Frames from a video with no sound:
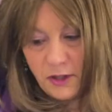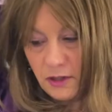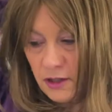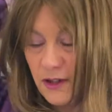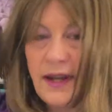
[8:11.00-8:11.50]

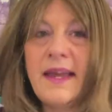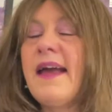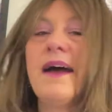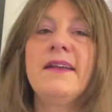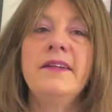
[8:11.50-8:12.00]
You know, I
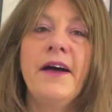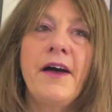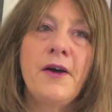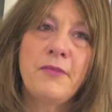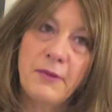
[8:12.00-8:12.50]
had,
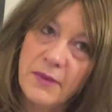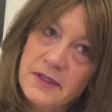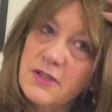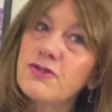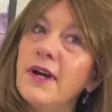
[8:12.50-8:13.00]
um, I went
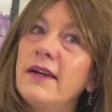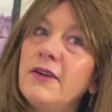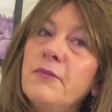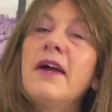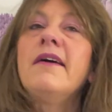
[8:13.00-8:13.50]
to try
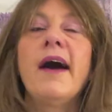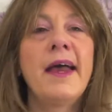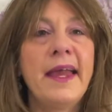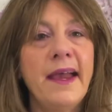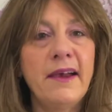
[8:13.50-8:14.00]
them. I
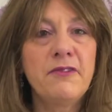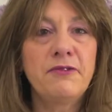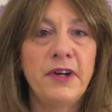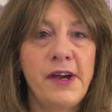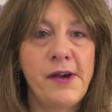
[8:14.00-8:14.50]
have,
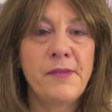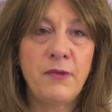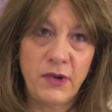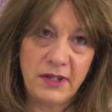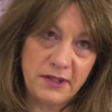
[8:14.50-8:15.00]
um,
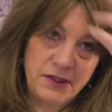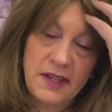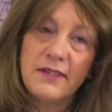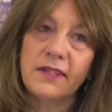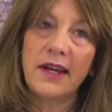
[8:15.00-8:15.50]
and one of the
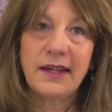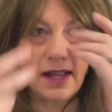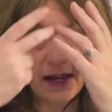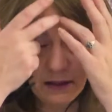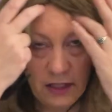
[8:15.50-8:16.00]
things that I
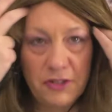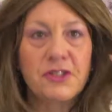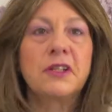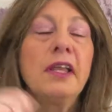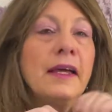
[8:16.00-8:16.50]
got, there's
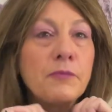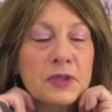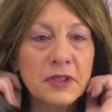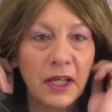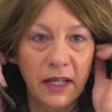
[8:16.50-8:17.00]

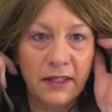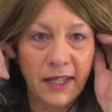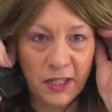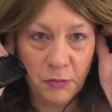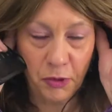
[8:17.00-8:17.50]
clips
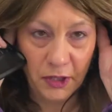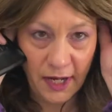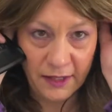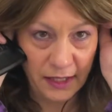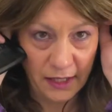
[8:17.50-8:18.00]
that you put
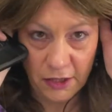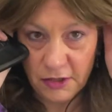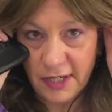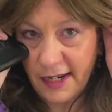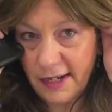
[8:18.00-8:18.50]
on the ear
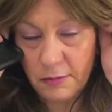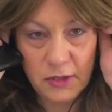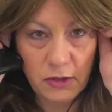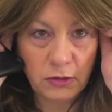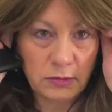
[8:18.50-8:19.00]

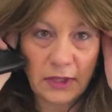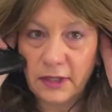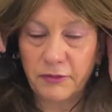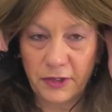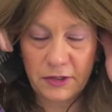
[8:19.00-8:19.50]
tabs. Oh, I
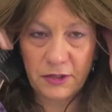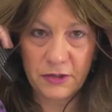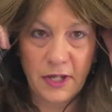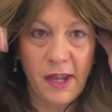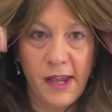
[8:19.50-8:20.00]
didn't fix those.
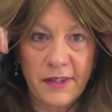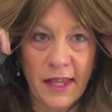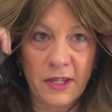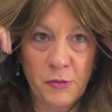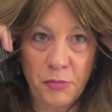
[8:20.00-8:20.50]

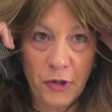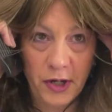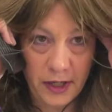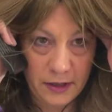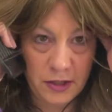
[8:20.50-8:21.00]
That you
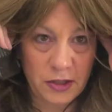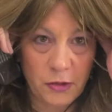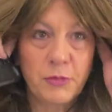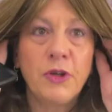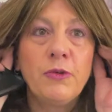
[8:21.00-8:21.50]
put,
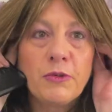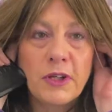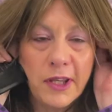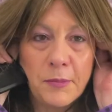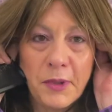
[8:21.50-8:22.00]
you, you
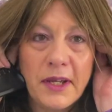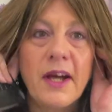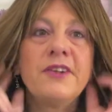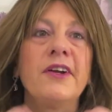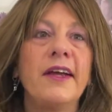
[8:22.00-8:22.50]
clip it
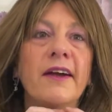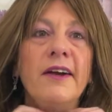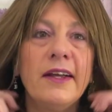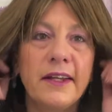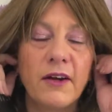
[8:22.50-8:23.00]
under here
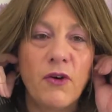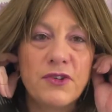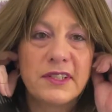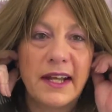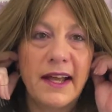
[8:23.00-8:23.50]
and it
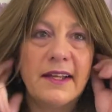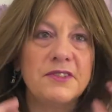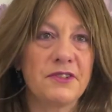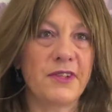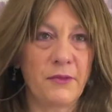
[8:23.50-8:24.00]
holds it on
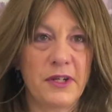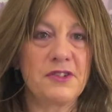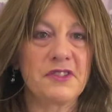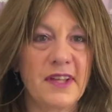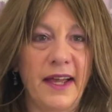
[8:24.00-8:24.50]
so that when you're
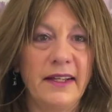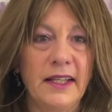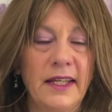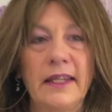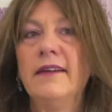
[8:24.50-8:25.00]

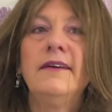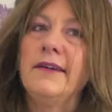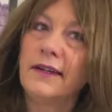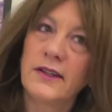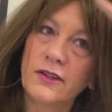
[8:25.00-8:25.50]
styling,
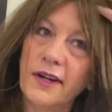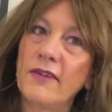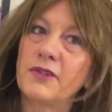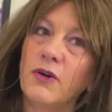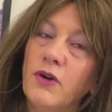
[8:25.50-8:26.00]
you don't
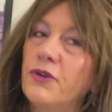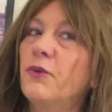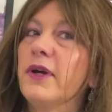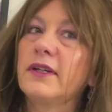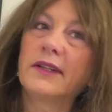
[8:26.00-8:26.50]
have to hold the
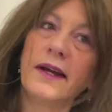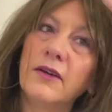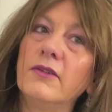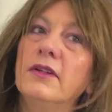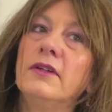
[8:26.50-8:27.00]
wig
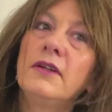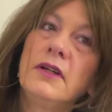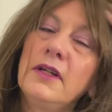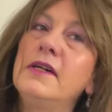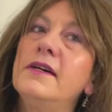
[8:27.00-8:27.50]
down.
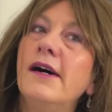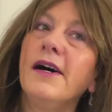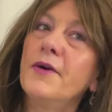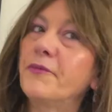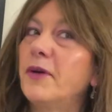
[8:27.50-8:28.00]

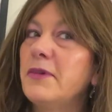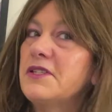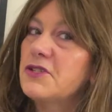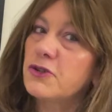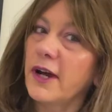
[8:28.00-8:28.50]
Um, I meant
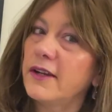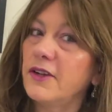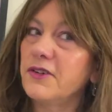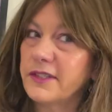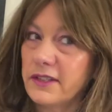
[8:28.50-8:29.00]
to try
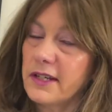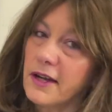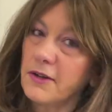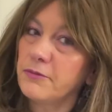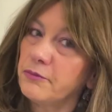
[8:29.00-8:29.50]
those. I think
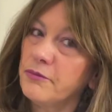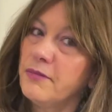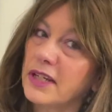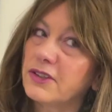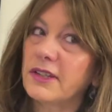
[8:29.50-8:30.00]
I'll
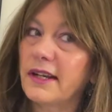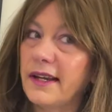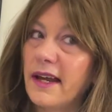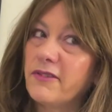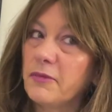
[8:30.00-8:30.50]
make sure that I
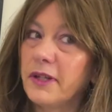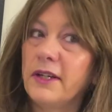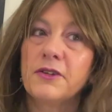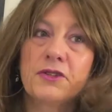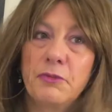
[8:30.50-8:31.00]
have them in
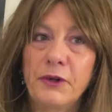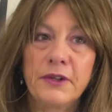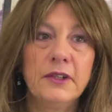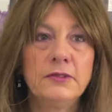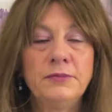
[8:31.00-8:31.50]
here
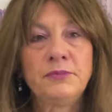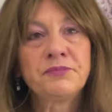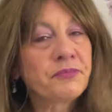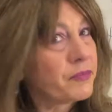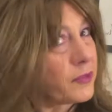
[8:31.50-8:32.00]
tomorrow.
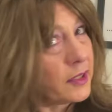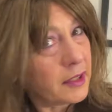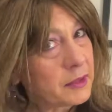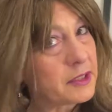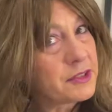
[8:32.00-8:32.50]
And
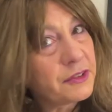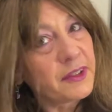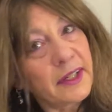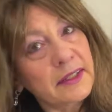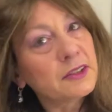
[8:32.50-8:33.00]
I'm going to do
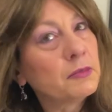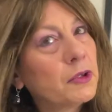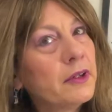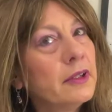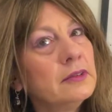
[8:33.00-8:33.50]
that
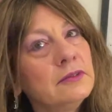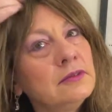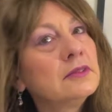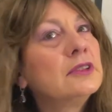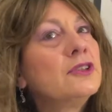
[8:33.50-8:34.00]
tomorrow.
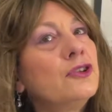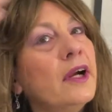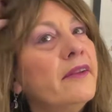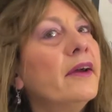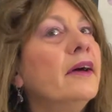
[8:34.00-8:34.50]
I'm going to
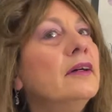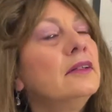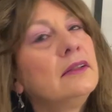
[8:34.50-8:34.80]
try that.